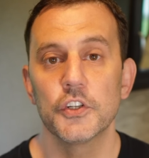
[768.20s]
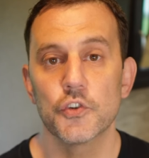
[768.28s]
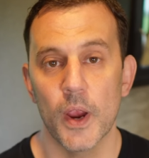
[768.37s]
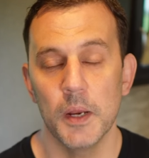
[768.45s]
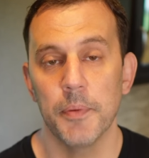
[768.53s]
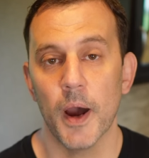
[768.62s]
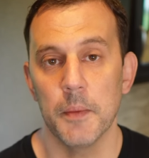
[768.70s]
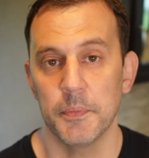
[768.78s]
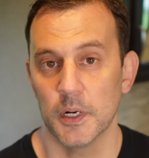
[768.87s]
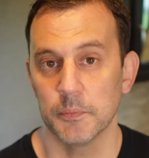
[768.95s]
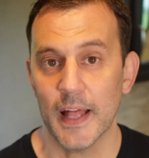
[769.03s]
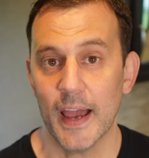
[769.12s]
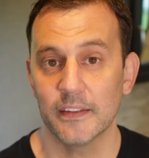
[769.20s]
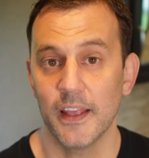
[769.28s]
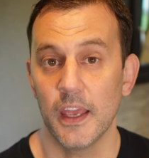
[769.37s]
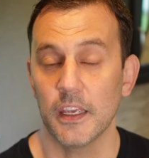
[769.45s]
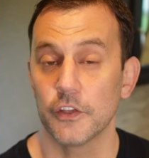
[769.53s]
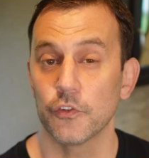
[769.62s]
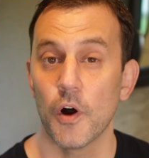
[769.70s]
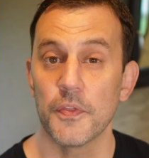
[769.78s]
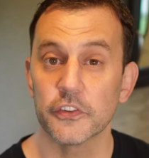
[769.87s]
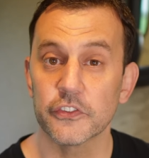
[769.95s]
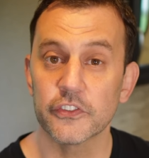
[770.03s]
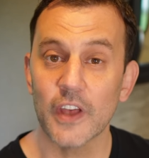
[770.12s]
the drain pipe in a black tank is on the
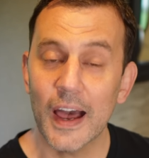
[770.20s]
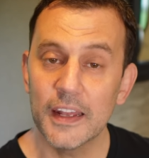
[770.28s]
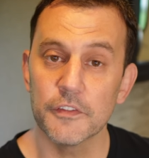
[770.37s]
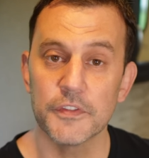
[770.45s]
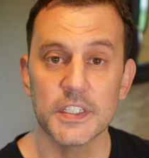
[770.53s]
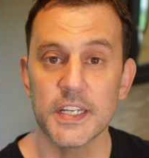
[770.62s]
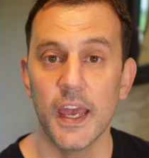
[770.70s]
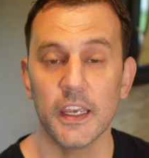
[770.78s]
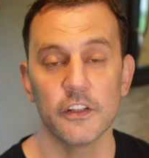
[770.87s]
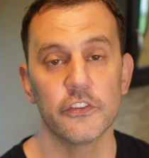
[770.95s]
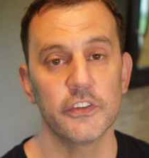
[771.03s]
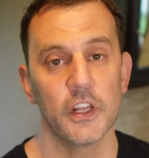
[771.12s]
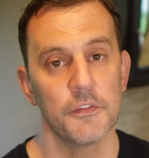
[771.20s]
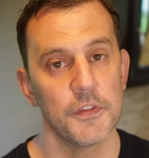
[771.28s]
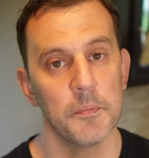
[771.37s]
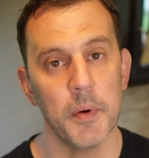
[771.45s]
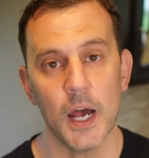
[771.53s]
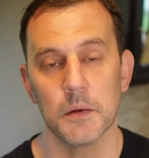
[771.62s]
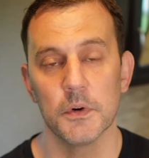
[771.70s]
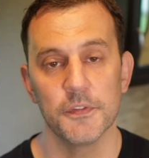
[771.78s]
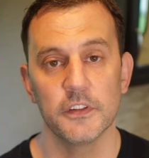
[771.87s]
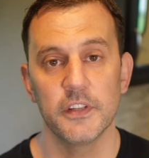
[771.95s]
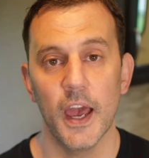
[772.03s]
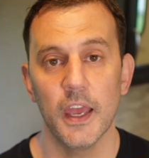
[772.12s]
side of the tank instead of the bottom of the
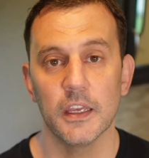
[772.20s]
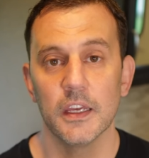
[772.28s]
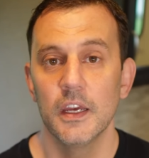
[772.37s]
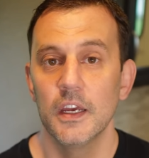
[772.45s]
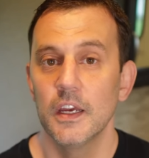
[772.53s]
tank,